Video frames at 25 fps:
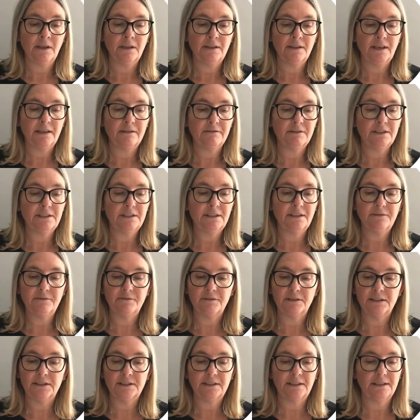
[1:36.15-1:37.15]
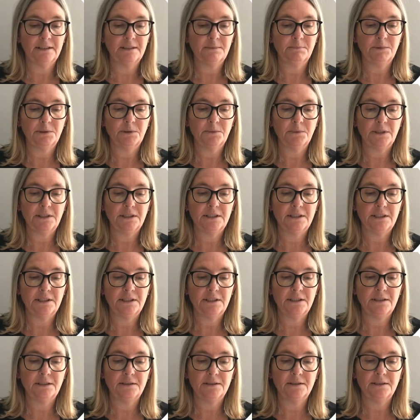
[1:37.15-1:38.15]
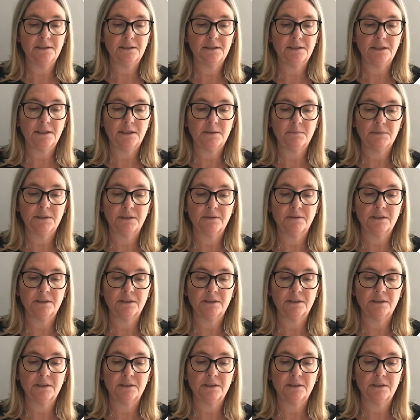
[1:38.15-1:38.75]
There are differences between tissues in terms